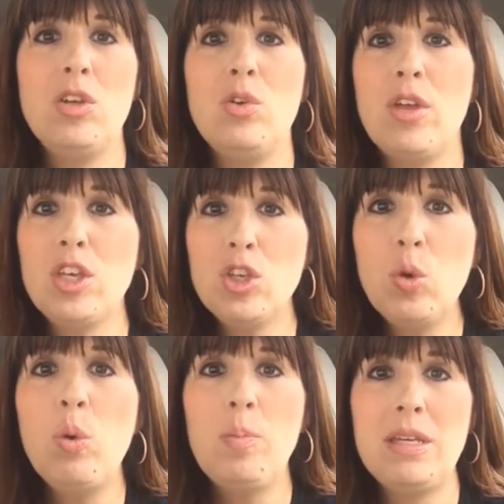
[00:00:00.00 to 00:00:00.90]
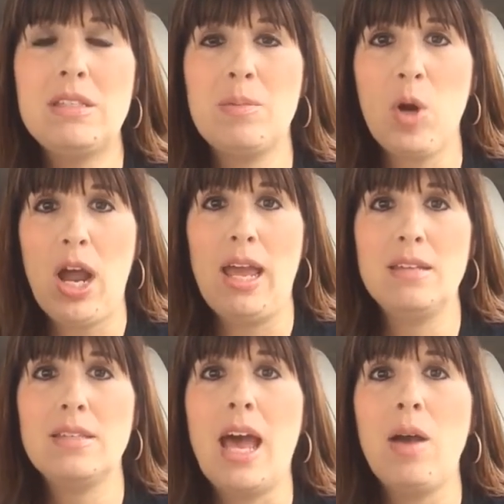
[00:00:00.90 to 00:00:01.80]
you that you will be
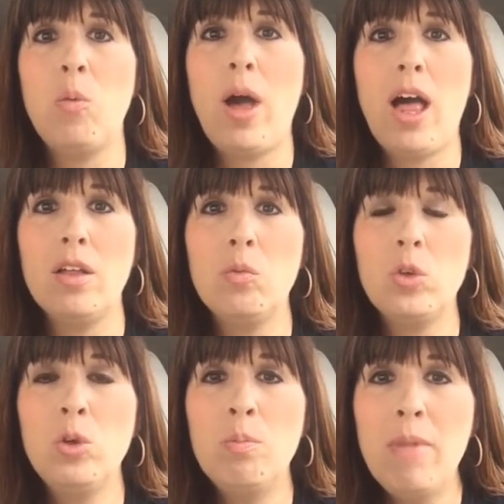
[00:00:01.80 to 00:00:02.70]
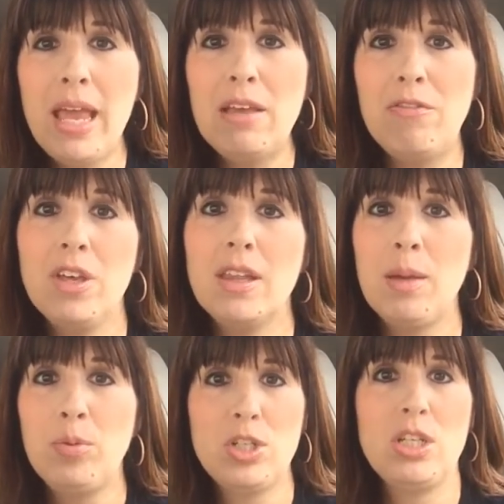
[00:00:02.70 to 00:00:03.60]
surprised that while you may feel
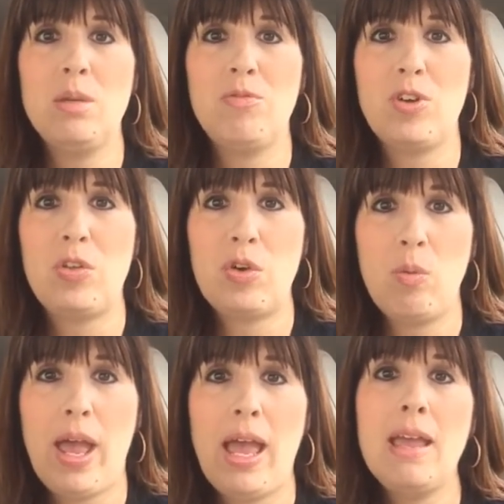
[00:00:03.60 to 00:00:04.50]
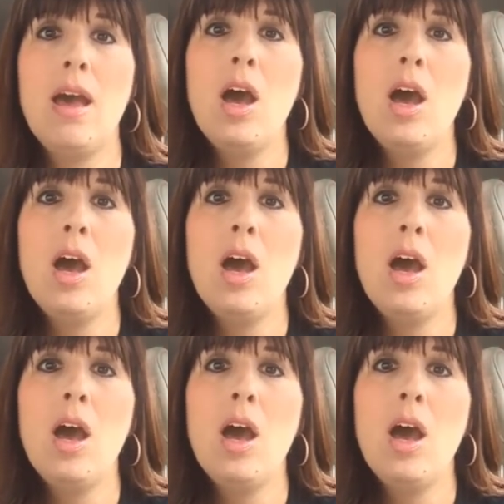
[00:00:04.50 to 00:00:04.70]
like pushing them further away,